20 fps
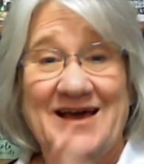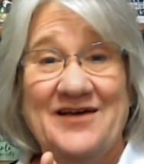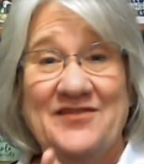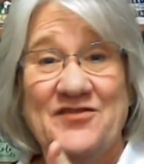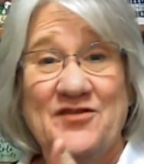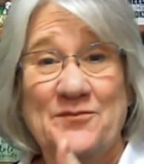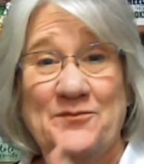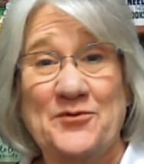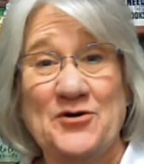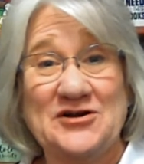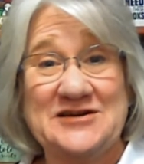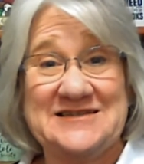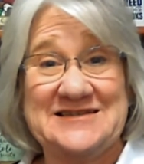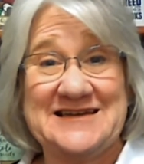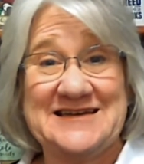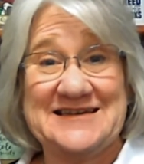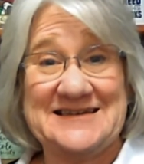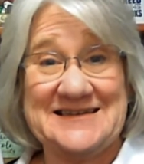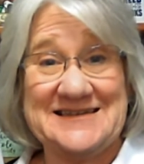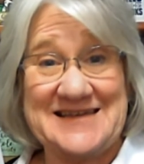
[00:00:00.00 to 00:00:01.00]
The book
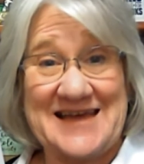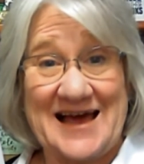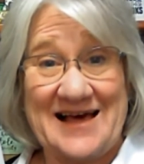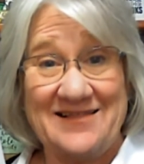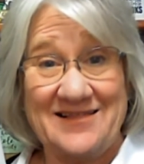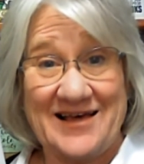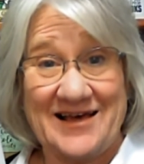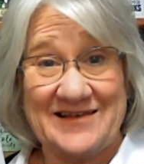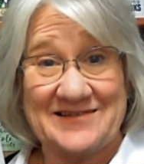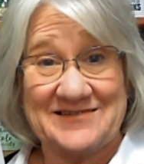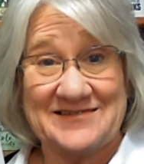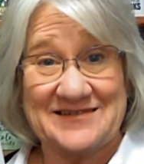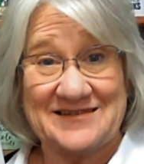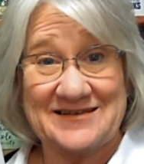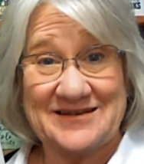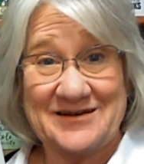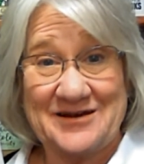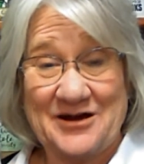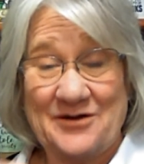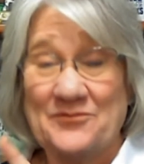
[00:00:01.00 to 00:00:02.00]
didn't tell us
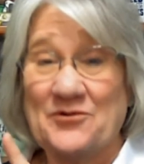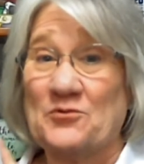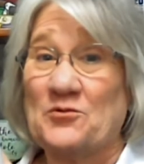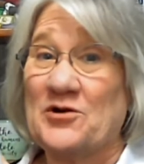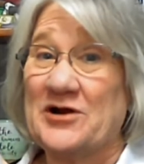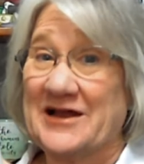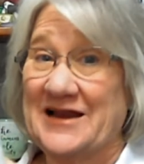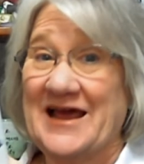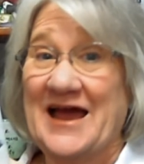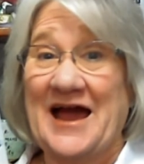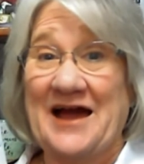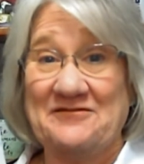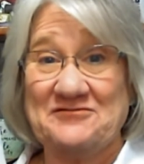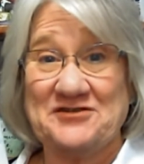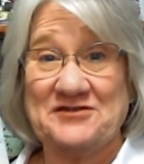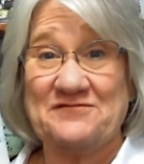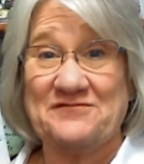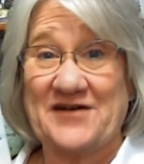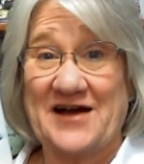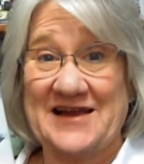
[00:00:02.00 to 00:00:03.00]
but we're going to have
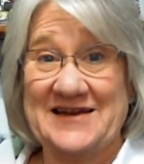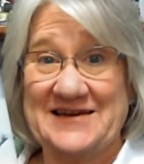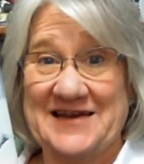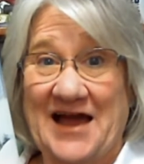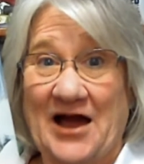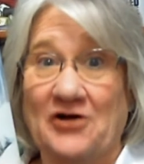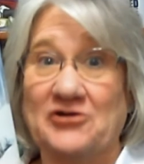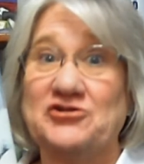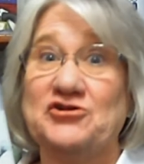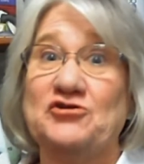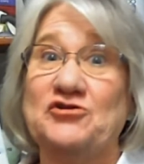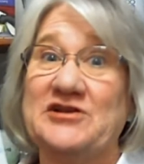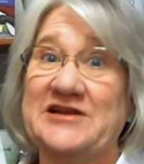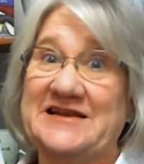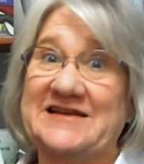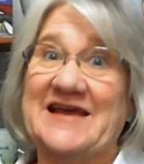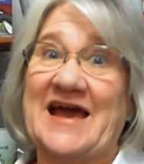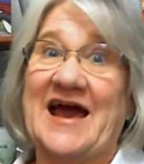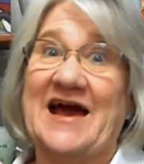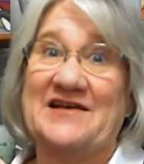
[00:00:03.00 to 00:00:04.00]
to find out. You need
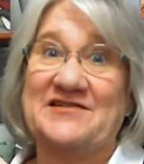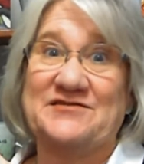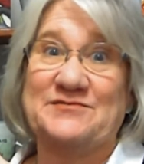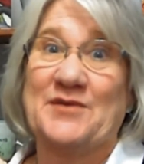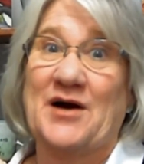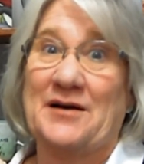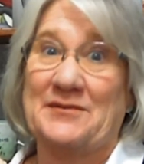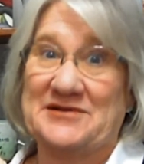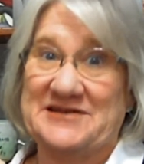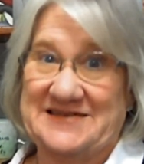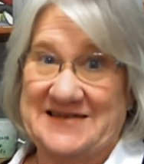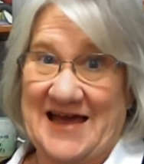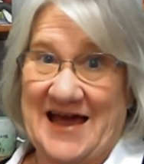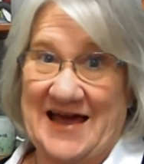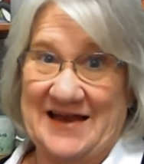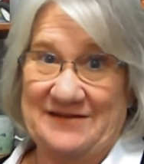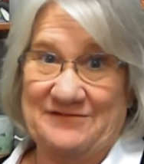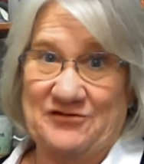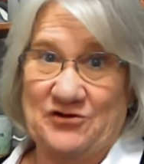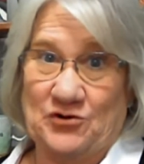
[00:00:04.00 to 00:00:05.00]
to ask mom and
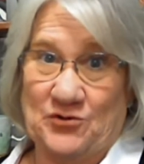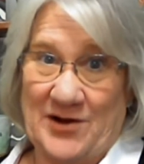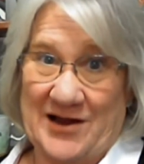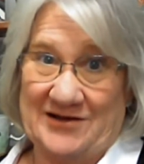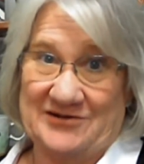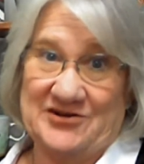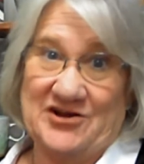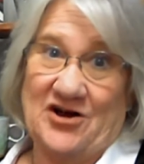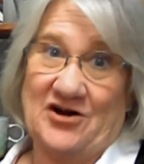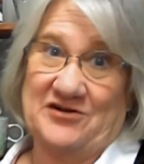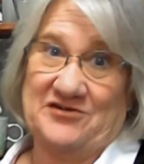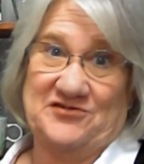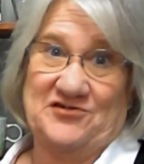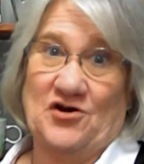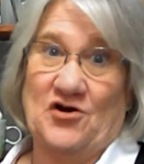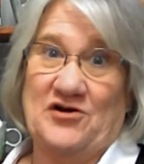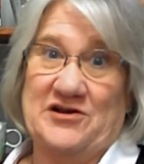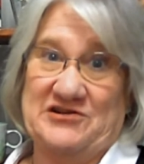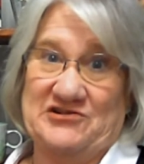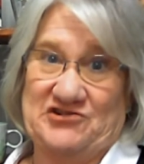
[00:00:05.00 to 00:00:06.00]
dad if the groundhog
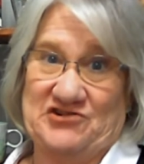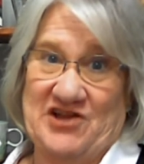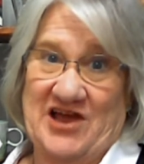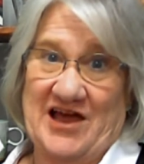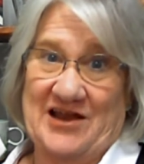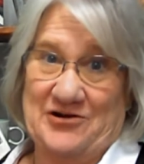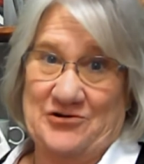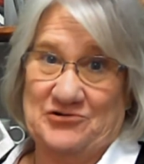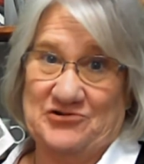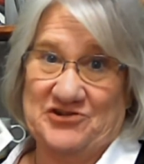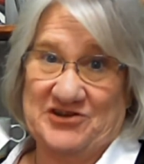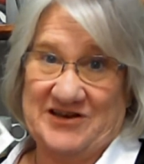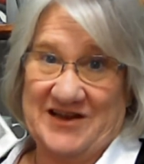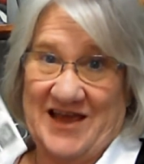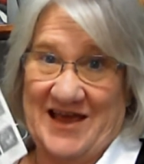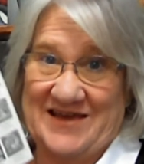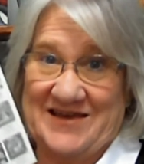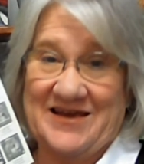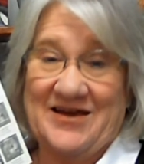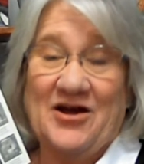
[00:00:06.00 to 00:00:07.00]
saw his shadow
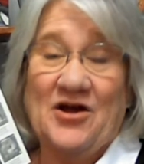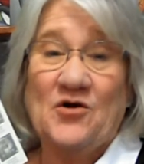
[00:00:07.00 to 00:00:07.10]
today.